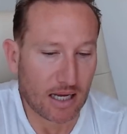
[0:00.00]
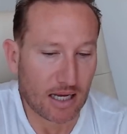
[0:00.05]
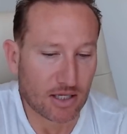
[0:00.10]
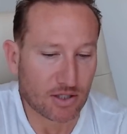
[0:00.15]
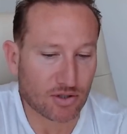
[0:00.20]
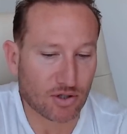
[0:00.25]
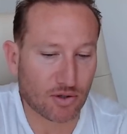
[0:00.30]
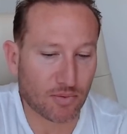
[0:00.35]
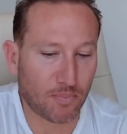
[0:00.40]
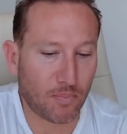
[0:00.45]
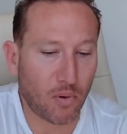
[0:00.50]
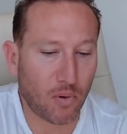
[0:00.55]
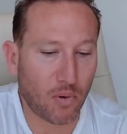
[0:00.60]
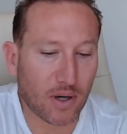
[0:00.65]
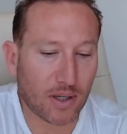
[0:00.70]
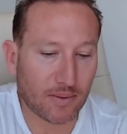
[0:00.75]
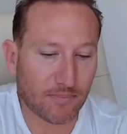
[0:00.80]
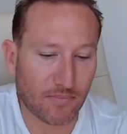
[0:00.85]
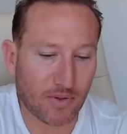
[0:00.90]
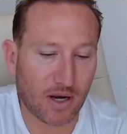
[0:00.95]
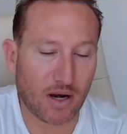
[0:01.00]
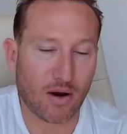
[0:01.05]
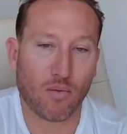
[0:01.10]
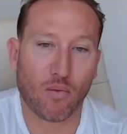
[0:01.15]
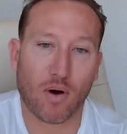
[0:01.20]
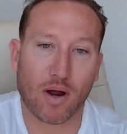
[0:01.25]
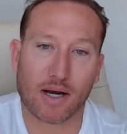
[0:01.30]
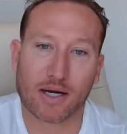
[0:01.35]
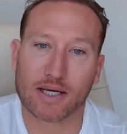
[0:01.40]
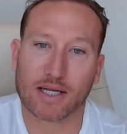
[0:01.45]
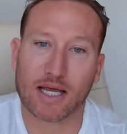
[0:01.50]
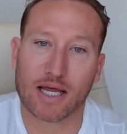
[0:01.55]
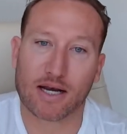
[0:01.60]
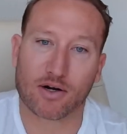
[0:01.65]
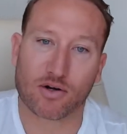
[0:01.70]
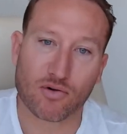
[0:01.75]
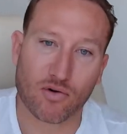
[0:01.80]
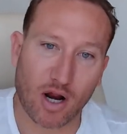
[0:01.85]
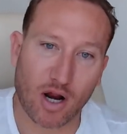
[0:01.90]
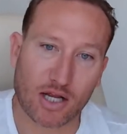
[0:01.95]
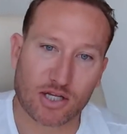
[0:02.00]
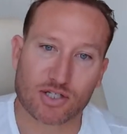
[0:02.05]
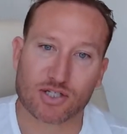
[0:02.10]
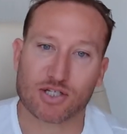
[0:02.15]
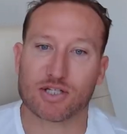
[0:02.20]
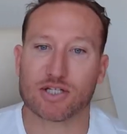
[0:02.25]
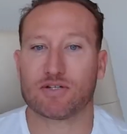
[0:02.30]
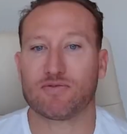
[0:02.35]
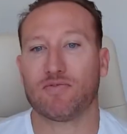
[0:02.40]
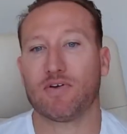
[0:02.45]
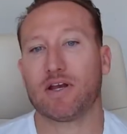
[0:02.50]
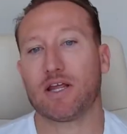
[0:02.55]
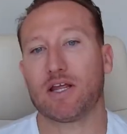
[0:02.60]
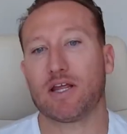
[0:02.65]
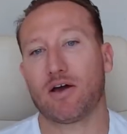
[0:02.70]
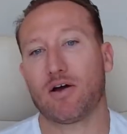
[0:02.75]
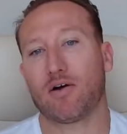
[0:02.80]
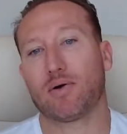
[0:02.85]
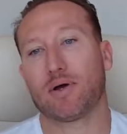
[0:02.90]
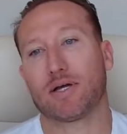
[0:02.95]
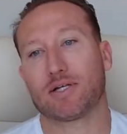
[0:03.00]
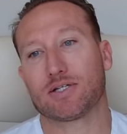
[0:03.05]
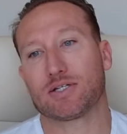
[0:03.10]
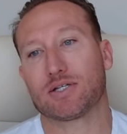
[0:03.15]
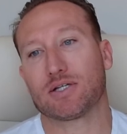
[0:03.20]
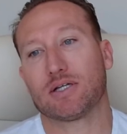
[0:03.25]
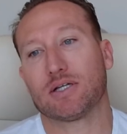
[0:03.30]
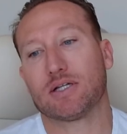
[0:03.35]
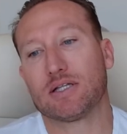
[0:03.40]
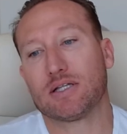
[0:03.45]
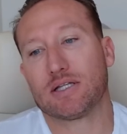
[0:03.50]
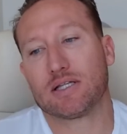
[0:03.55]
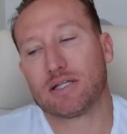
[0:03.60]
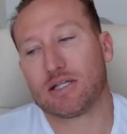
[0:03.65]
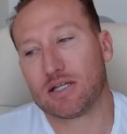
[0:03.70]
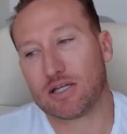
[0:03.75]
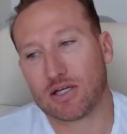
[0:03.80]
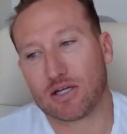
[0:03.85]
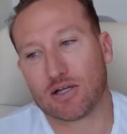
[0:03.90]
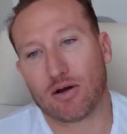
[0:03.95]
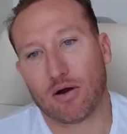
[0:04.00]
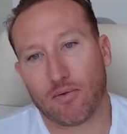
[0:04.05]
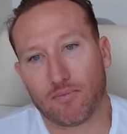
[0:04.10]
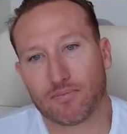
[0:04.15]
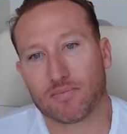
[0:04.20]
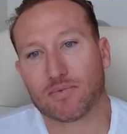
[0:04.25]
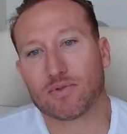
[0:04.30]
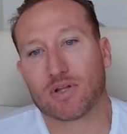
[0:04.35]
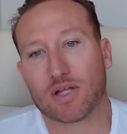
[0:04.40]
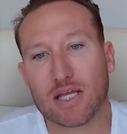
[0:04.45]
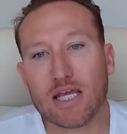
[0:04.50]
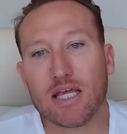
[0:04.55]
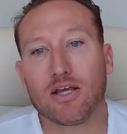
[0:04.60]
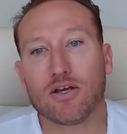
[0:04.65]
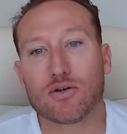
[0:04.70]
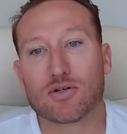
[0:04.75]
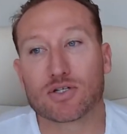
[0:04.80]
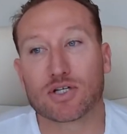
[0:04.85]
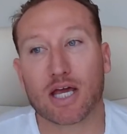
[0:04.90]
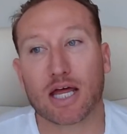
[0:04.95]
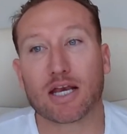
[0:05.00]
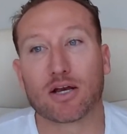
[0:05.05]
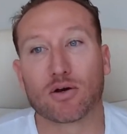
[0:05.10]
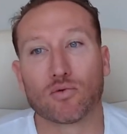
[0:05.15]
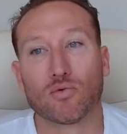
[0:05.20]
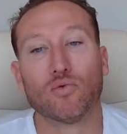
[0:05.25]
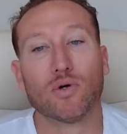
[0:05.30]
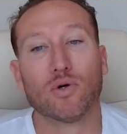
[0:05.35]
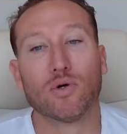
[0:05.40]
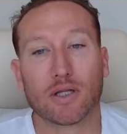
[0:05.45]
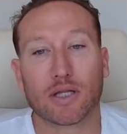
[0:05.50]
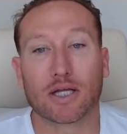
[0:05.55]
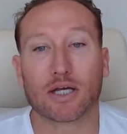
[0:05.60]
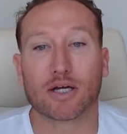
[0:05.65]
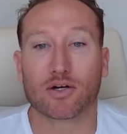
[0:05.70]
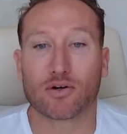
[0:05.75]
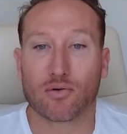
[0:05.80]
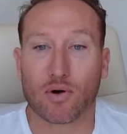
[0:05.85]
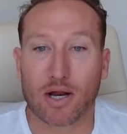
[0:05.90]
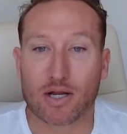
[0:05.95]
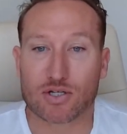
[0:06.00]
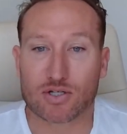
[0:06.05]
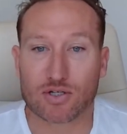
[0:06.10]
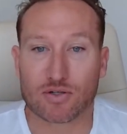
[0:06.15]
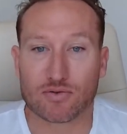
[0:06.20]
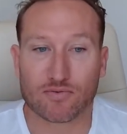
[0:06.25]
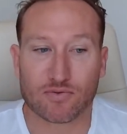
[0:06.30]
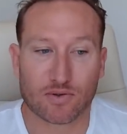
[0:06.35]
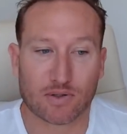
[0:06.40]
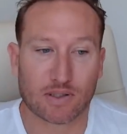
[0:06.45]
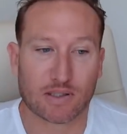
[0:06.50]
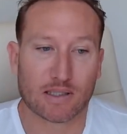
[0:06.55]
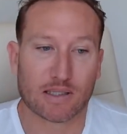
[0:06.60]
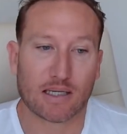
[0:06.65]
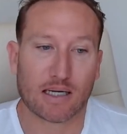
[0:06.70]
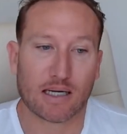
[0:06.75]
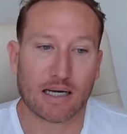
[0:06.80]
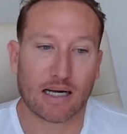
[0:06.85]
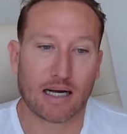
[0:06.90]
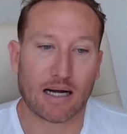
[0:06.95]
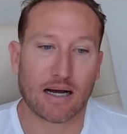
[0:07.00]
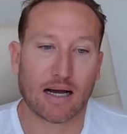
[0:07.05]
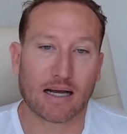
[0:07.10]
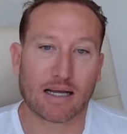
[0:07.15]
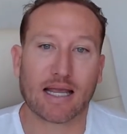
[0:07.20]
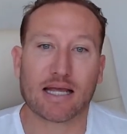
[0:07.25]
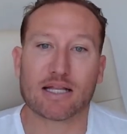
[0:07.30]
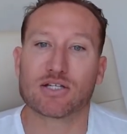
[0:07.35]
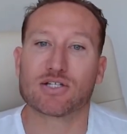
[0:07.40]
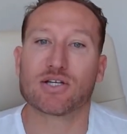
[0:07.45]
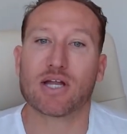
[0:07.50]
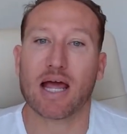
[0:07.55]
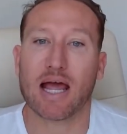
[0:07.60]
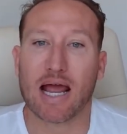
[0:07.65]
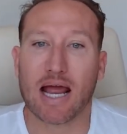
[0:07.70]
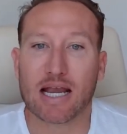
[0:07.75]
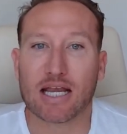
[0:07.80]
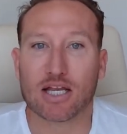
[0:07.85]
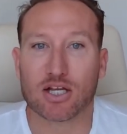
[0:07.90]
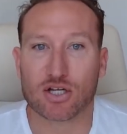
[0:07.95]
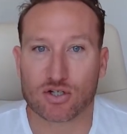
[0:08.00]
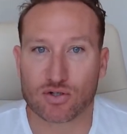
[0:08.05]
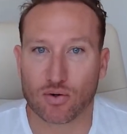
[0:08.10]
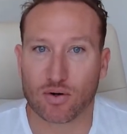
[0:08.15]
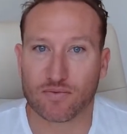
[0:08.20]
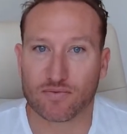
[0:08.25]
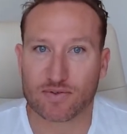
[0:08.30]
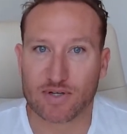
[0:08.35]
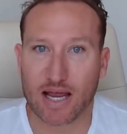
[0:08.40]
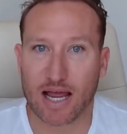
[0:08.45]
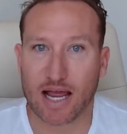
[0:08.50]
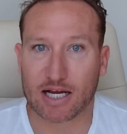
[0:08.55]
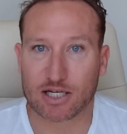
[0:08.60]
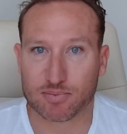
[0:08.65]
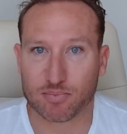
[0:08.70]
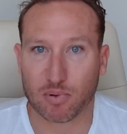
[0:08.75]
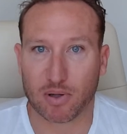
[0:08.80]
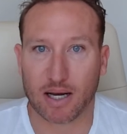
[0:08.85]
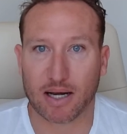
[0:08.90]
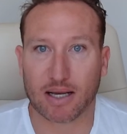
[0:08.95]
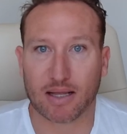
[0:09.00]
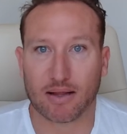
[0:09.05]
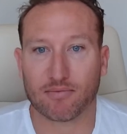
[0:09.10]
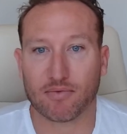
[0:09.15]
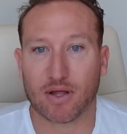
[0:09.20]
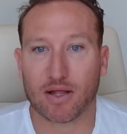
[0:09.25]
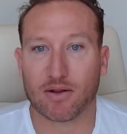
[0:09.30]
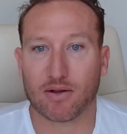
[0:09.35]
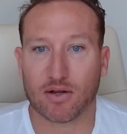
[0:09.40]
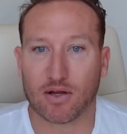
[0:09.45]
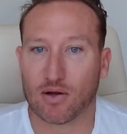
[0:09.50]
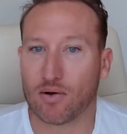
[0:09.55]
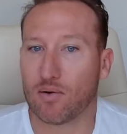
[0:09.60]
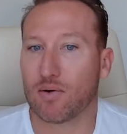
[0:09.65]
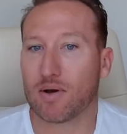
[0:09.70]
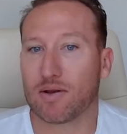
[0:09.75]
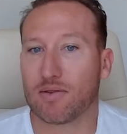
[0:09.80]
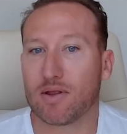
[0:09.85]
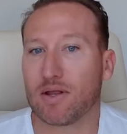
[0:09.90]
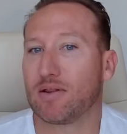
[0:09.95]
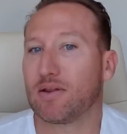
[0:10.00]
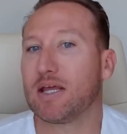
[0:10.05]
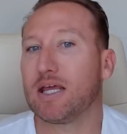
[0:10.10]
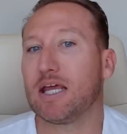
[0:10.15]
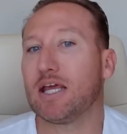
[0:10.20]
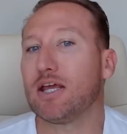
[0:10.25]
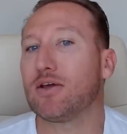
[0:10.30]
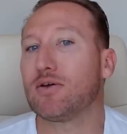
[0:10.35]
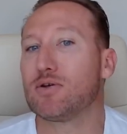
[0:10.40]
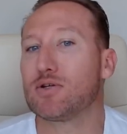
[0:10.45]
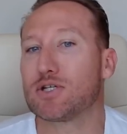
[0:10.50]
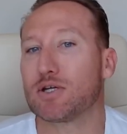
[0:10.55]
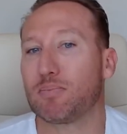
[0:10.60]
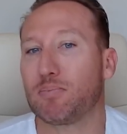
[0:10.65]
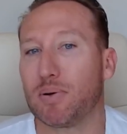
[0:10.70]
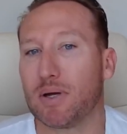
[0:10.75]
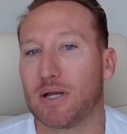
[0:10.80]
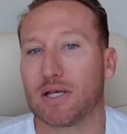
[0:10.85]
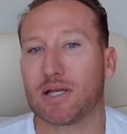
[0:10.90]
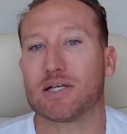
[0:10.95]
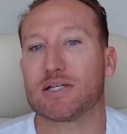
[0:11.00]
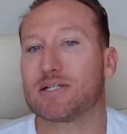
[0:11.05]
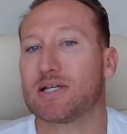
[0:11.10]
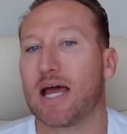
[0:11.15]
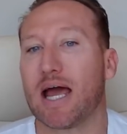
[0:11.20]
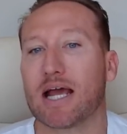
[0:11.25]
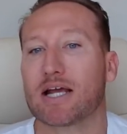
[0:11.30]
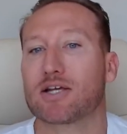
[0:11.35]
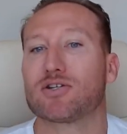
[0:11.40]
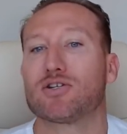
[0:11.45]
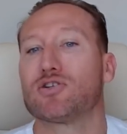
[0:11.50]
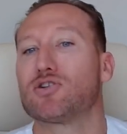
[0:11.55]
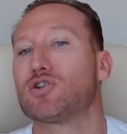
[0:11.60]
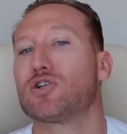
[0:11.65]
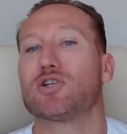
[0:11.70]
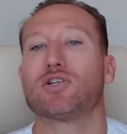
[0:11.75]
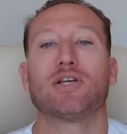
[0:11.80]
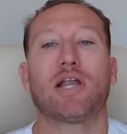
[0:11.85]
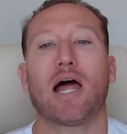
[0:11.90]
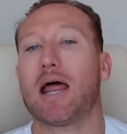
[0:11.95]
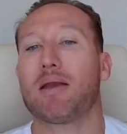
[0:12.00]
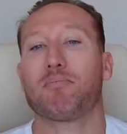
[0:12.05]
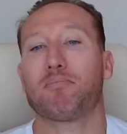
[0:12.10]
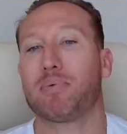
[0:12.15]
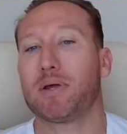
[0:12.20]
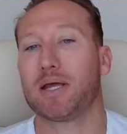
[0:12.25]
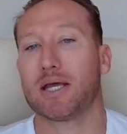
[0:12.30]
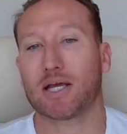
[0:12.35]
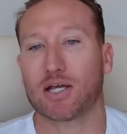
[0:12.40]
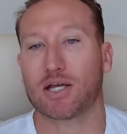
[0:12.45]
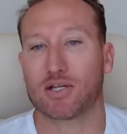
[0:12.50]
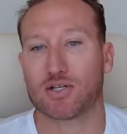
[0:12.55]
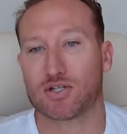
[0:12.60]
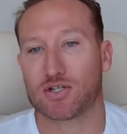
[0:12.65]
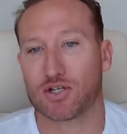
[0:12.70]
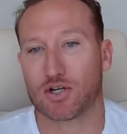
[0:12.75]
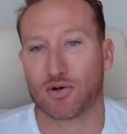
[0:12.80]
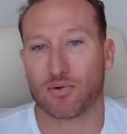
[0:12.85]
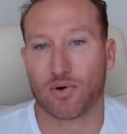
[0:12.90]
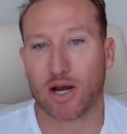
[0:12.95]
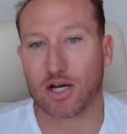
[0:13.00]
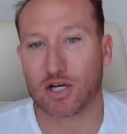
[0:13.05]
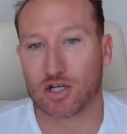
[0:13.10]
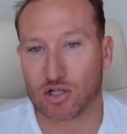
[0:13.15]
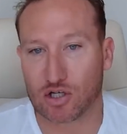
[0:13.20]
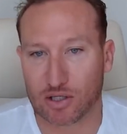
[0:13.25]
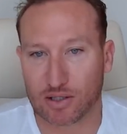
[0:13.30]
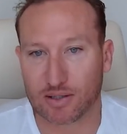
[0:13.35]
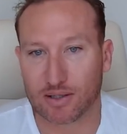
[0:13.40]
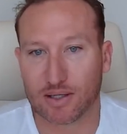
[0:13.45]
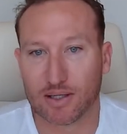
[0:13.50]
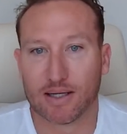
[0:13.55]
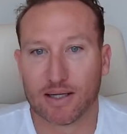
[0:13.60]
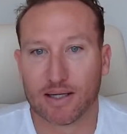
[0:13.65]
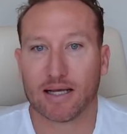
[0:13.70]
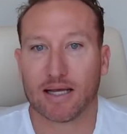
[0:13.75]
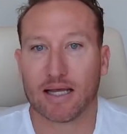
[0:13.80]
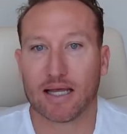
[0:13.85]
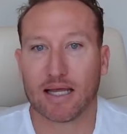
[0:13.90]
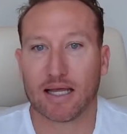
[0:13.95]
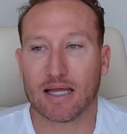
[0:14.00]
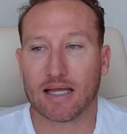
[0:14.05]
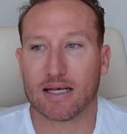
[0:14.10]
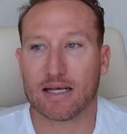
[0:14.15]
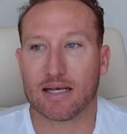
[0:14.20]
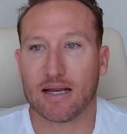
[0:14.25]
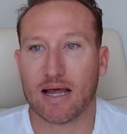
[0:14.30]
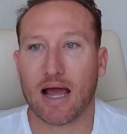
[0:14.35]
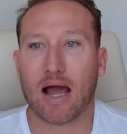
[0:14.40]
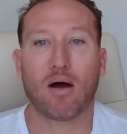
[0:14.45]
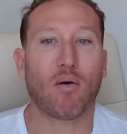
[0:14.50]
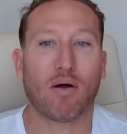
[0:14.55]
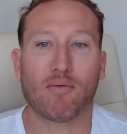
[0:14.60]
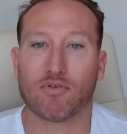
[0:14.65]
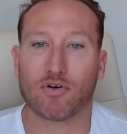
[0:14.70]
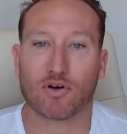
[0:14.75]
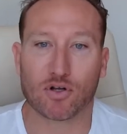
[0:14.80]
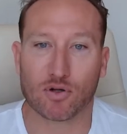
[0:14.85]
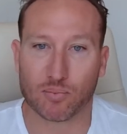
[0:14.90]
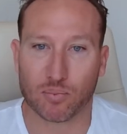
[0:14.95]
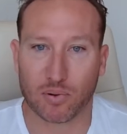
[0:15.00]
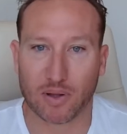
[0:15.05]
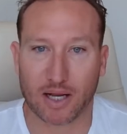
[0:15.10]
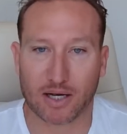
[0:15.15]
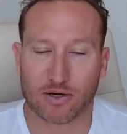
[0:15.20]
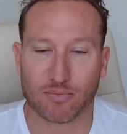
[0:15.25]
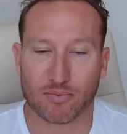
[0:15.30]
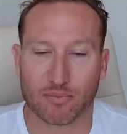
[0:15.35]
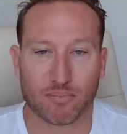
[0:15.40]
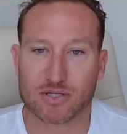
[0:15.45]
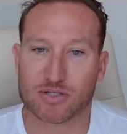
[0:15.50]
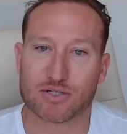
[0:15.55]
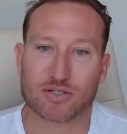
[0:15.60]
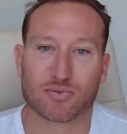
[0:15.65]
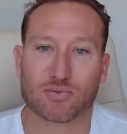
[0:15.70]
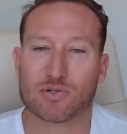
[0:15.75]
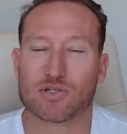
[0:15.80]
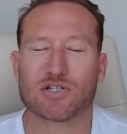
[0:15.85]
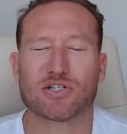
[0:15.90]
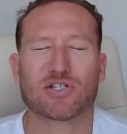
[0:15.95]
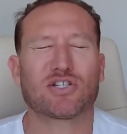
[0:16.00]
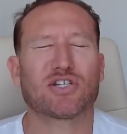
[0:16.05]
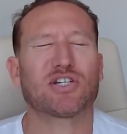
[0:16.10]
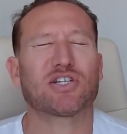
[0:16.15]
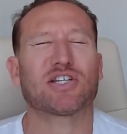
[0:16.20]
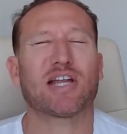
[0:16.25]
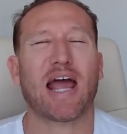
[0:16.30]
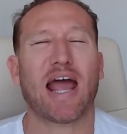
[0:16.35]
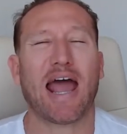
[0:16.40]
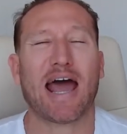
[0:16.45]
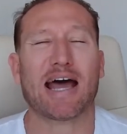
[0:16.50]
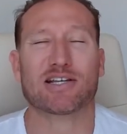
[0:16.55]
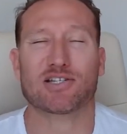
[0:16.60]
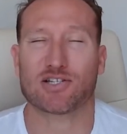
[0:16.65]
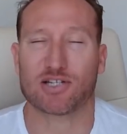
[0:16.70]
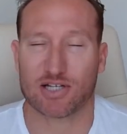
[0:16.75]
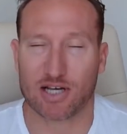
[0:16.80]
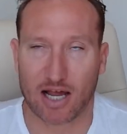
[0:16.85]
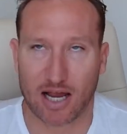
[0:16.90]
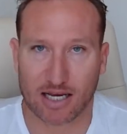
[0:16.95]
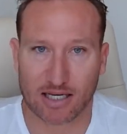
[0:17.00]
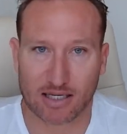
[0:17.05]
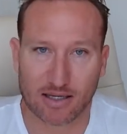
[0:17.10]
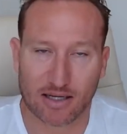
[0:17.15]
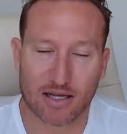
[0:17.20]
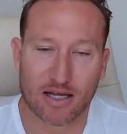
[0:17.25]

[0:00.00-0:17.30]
So the point that I wanted to get across in this video is, you know, the E U is getting really aggressive uh, against any sort of tax planning. They, you know, in, in the E U's opinion, taxes should not be a consideration in however you plan your business, which is just asinine.